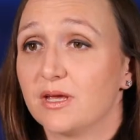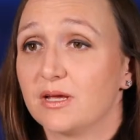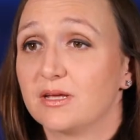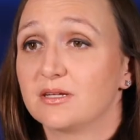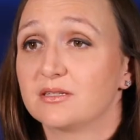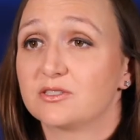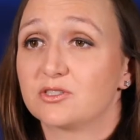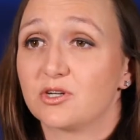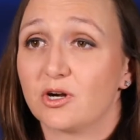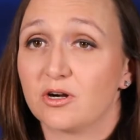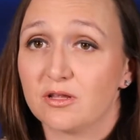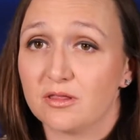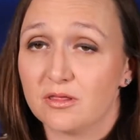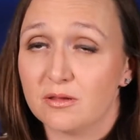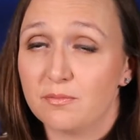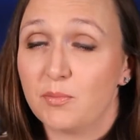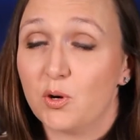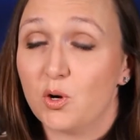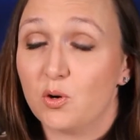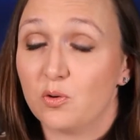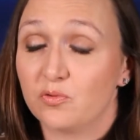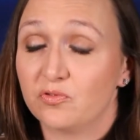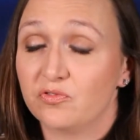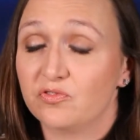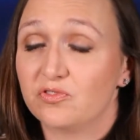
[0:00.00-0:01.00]
that can start in the
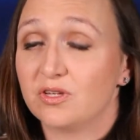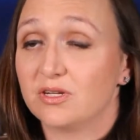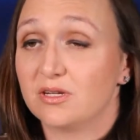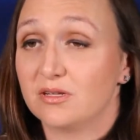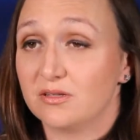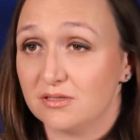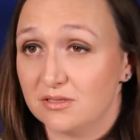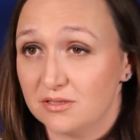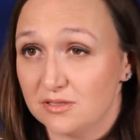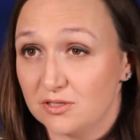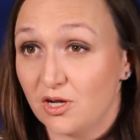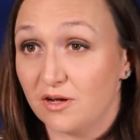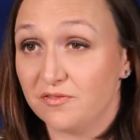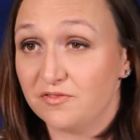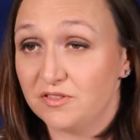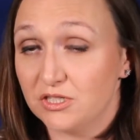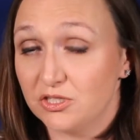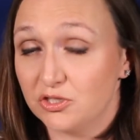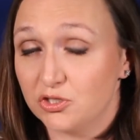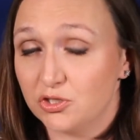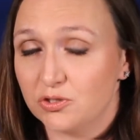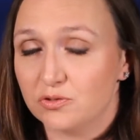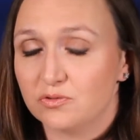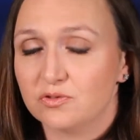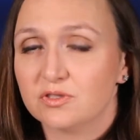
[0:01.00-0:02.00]
bones and in the soft
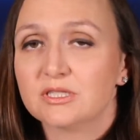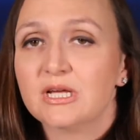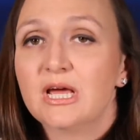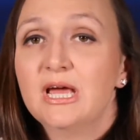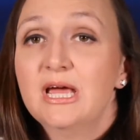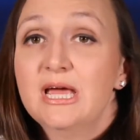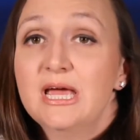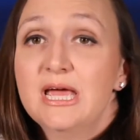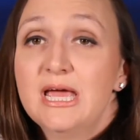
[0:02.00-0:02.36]
tissues.